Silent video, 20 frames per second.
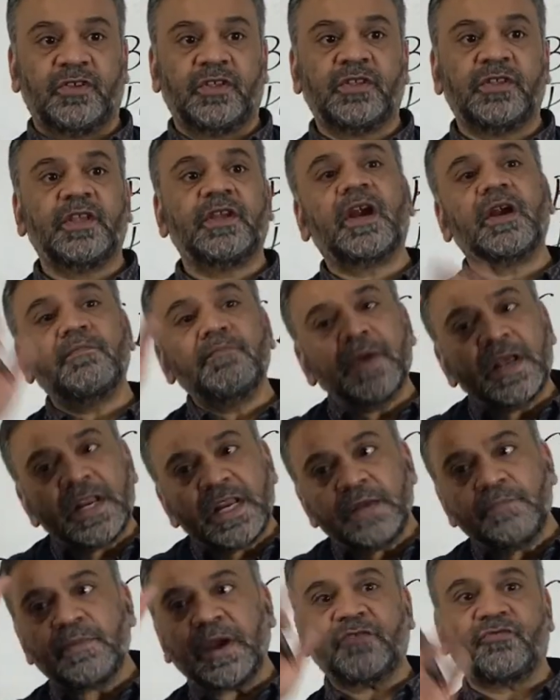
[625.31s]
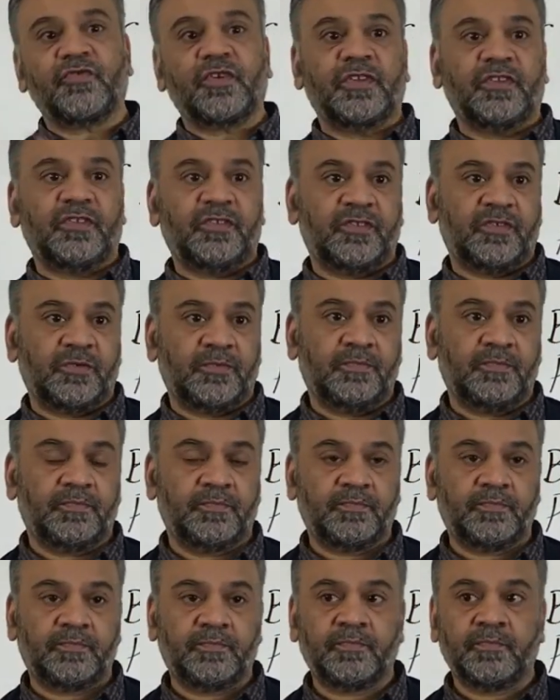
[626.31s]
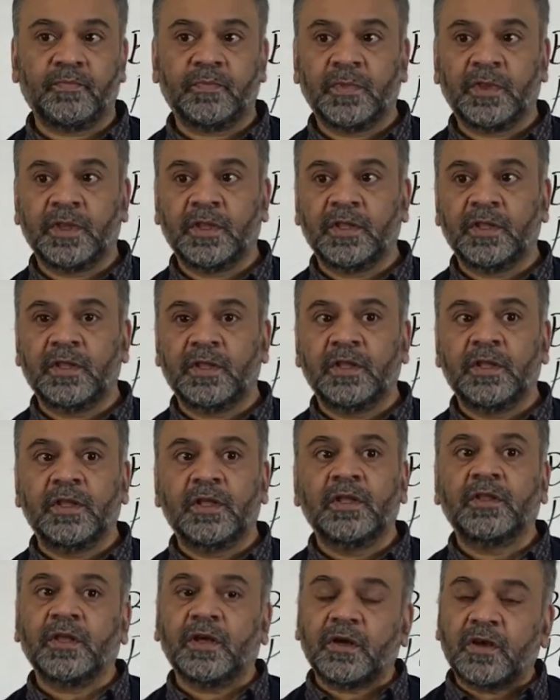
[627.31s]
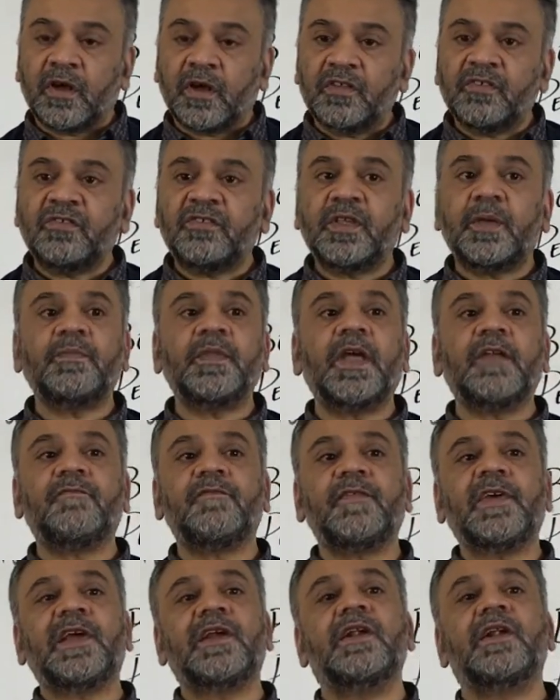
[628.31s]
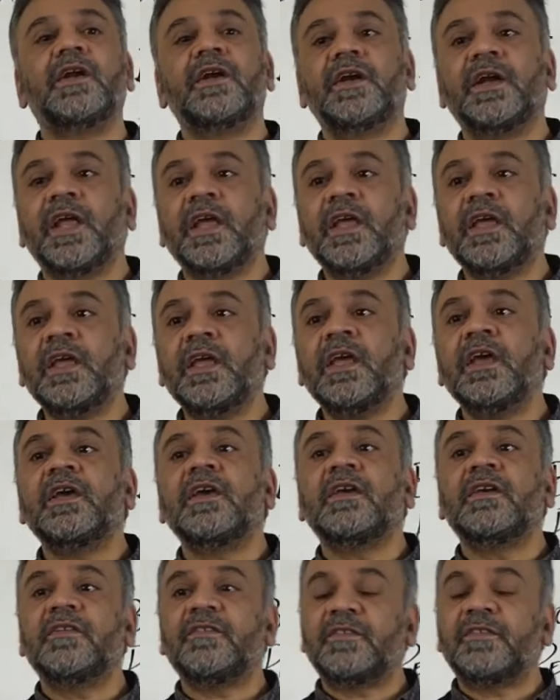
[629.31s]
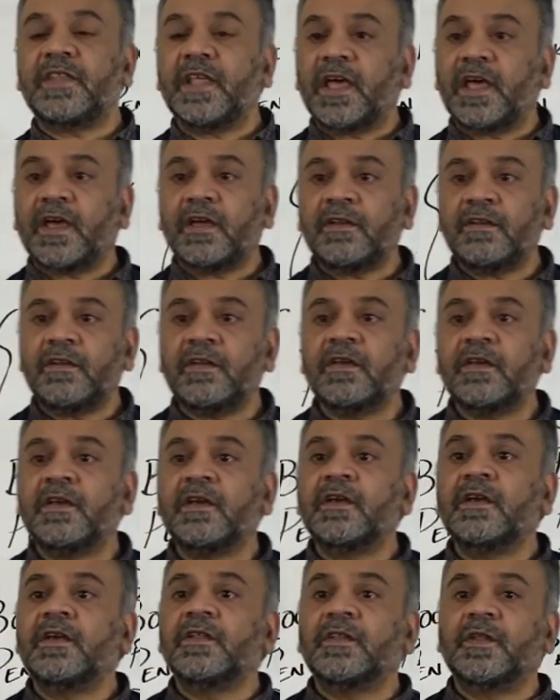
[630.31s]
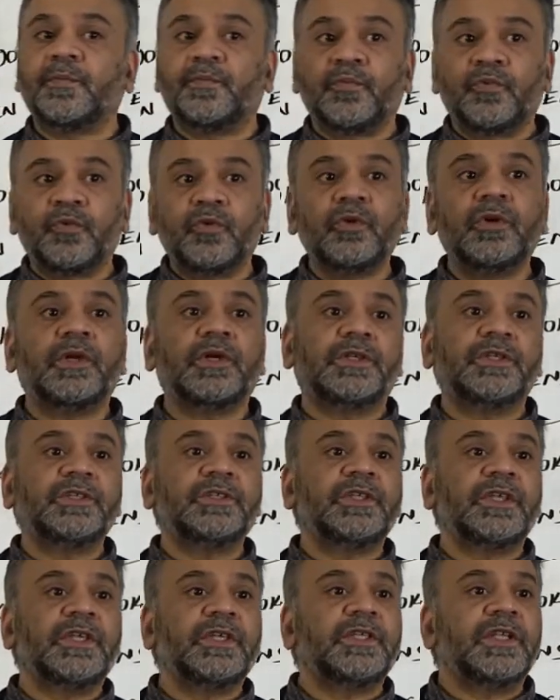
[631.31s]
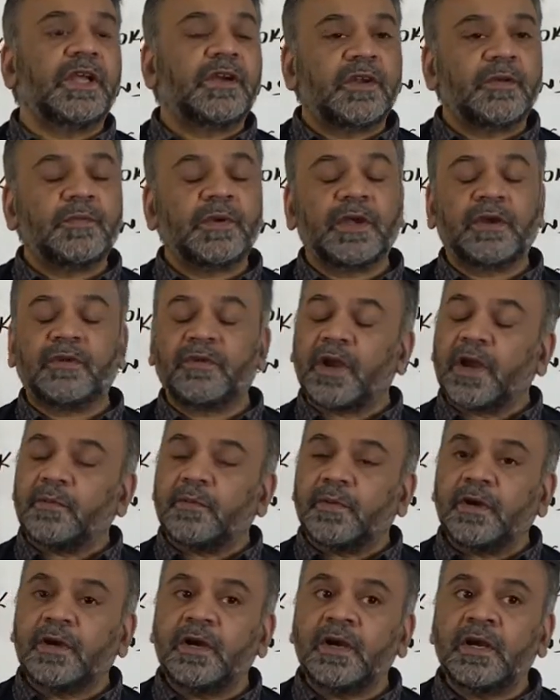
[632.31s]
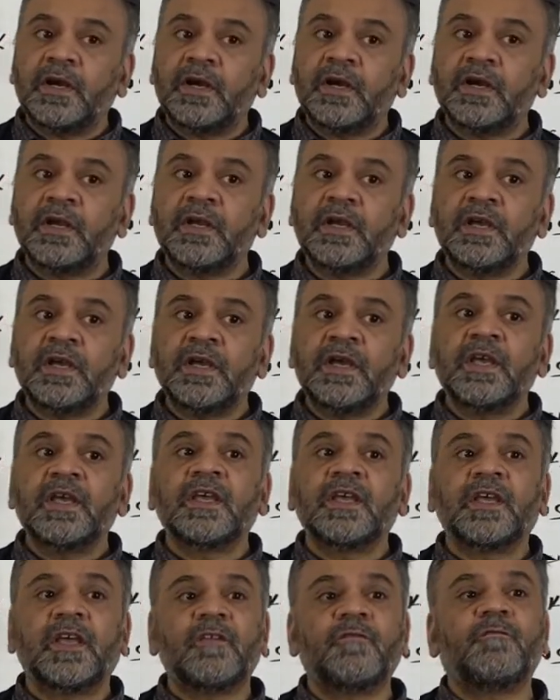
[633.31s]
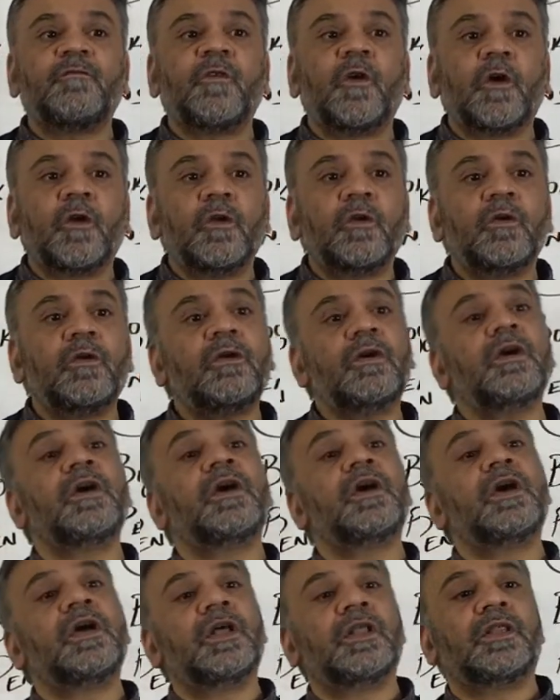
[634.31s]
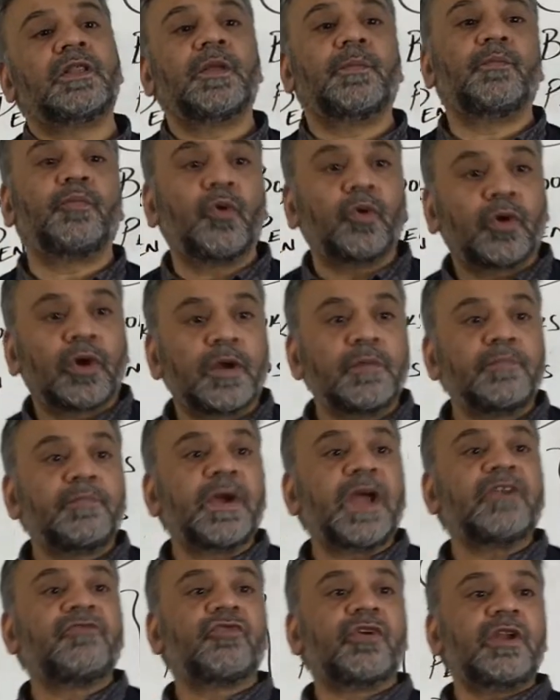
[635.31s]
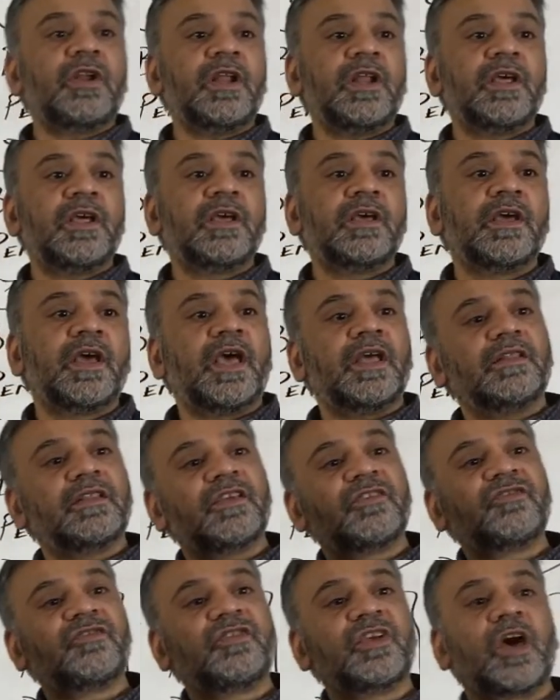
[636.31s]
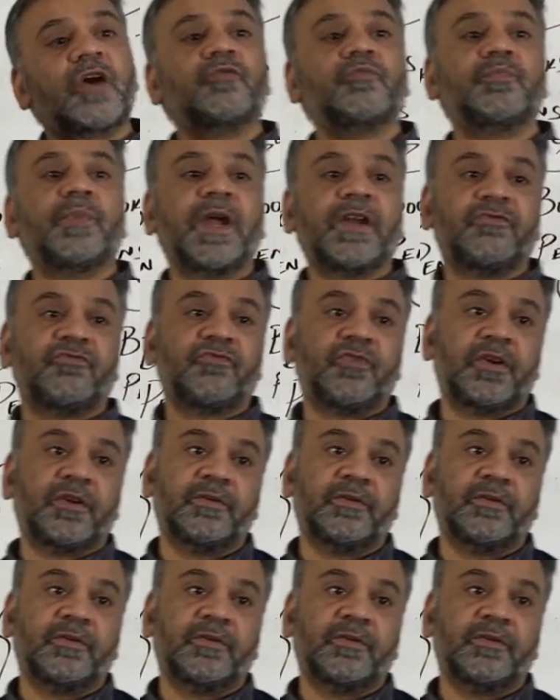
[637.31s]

There are many patterns. The concept that we are learning is that the plurals in Arabic grammar can follow the broken pattern and the sound pattern.